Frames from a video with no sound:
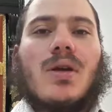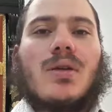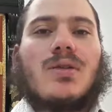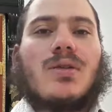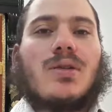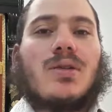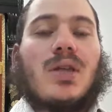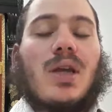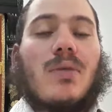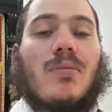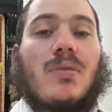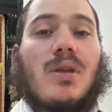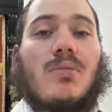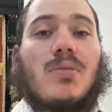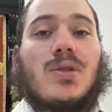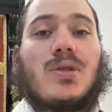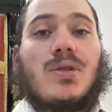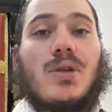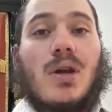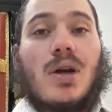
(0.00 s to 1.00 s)
it's the same thing.
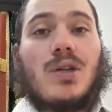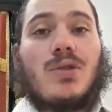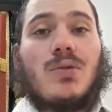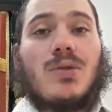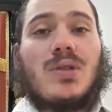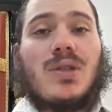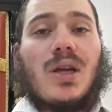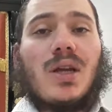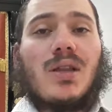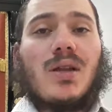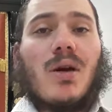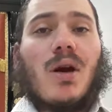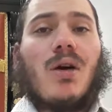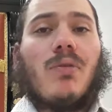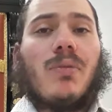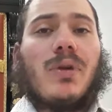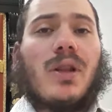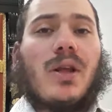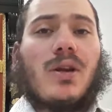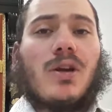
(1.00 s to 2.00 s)
Besides, we said the
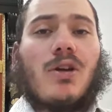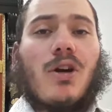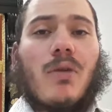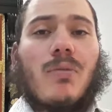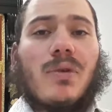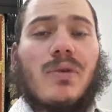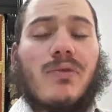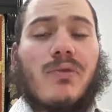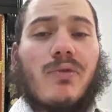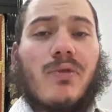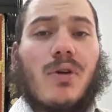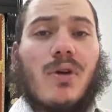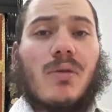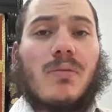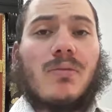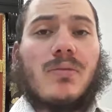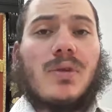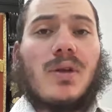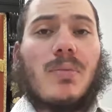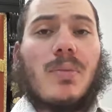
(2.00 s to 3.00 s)
amen that you're coming
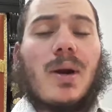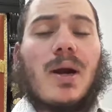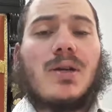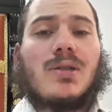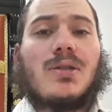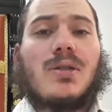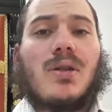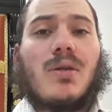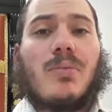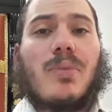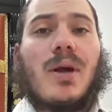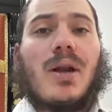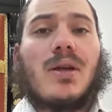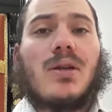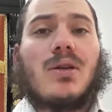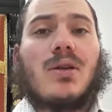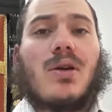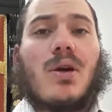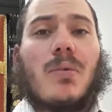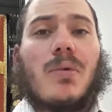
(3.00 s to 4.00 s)
from, the parsha, the
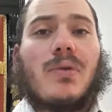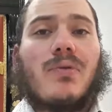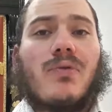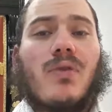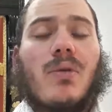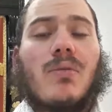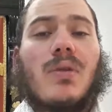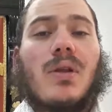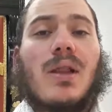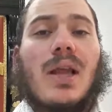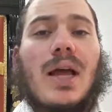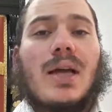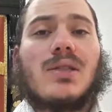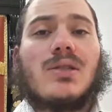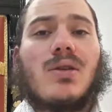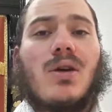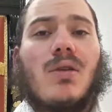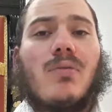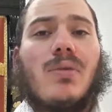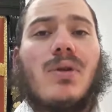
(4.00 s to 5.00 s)
perek you're coming from, the
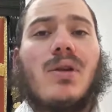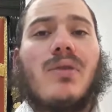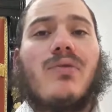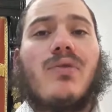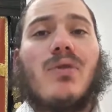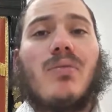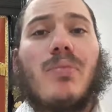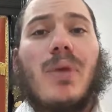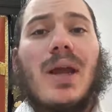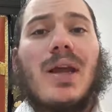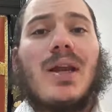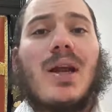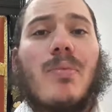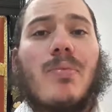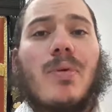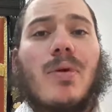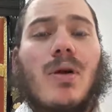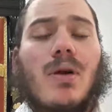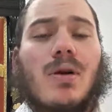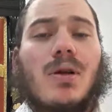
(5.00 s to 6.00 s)
last amen. If you're Bein
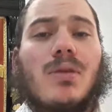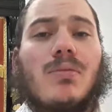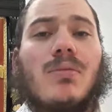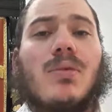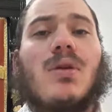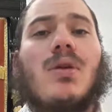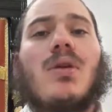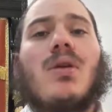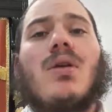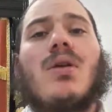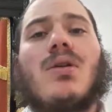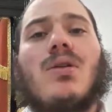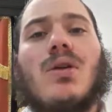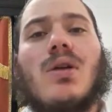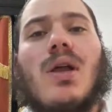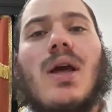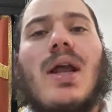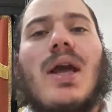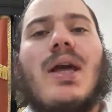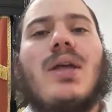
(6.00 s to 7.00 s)
Aparakim, you're
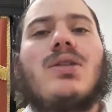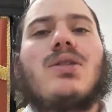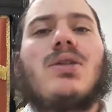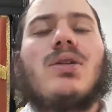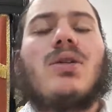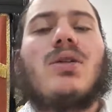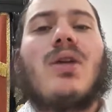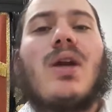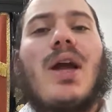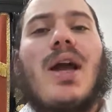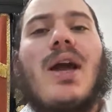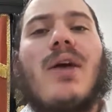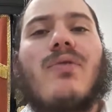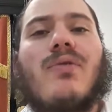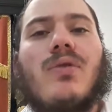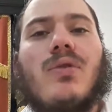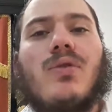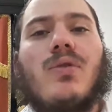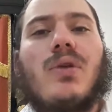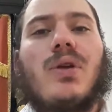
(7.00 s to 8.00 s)
allowed to answer
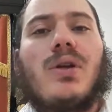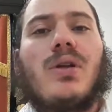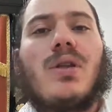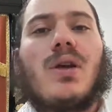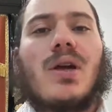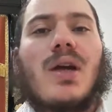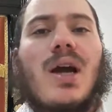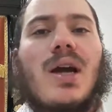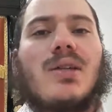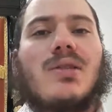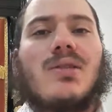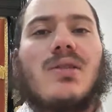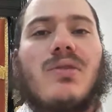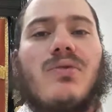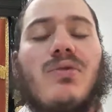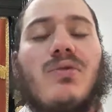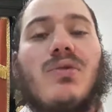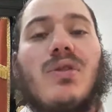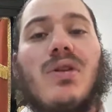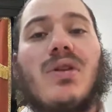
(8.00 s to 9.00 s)
after you hear the chazan
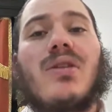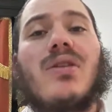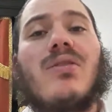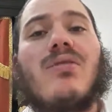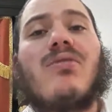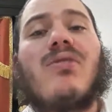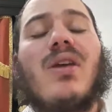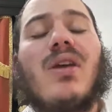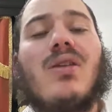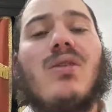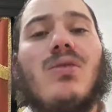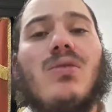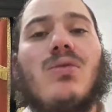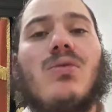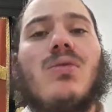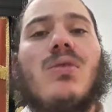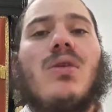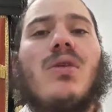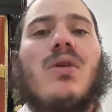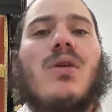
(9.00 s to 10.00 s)
if you didn't
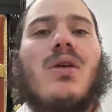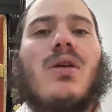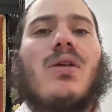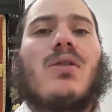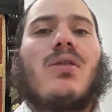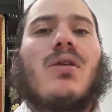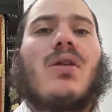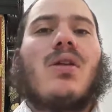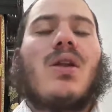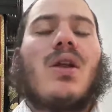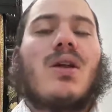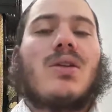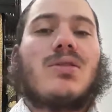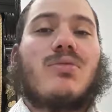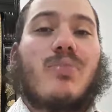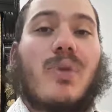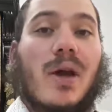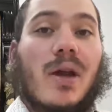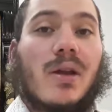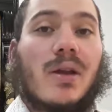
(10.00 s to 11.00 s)
continue into the
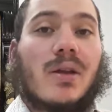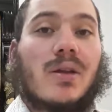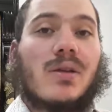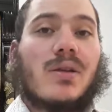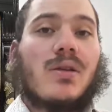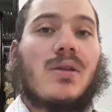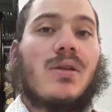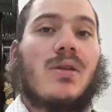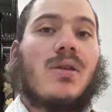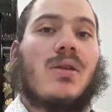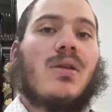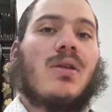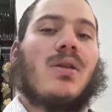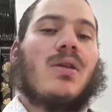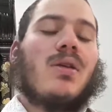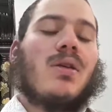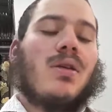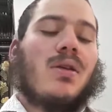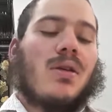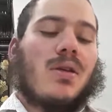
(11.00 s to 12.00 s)
next perek.
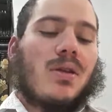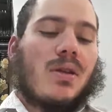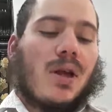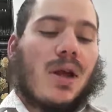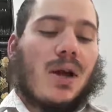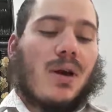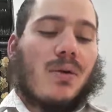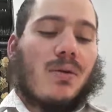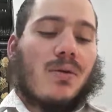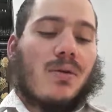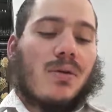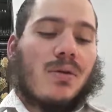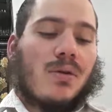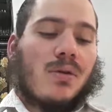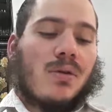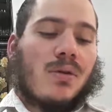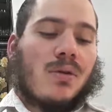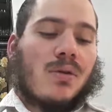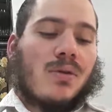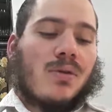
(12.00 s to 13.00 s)
Now,
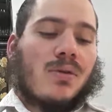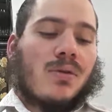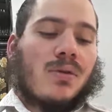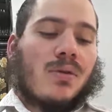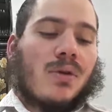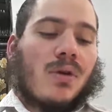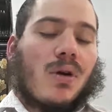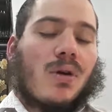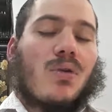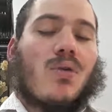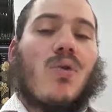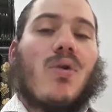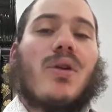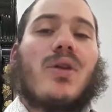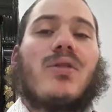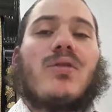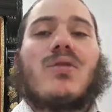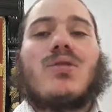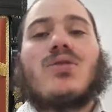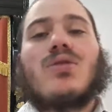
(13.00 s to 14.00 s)

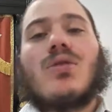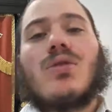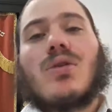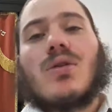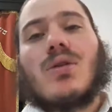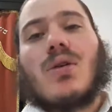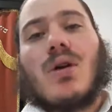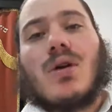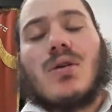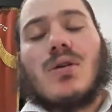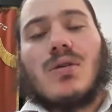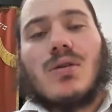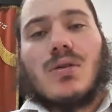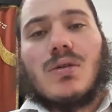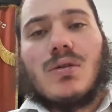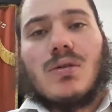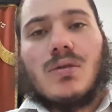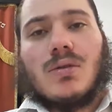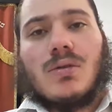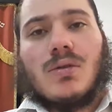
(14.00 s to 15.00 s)
according to Shulchan
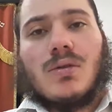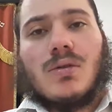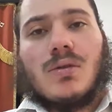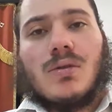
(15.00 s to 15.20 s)
Aruch,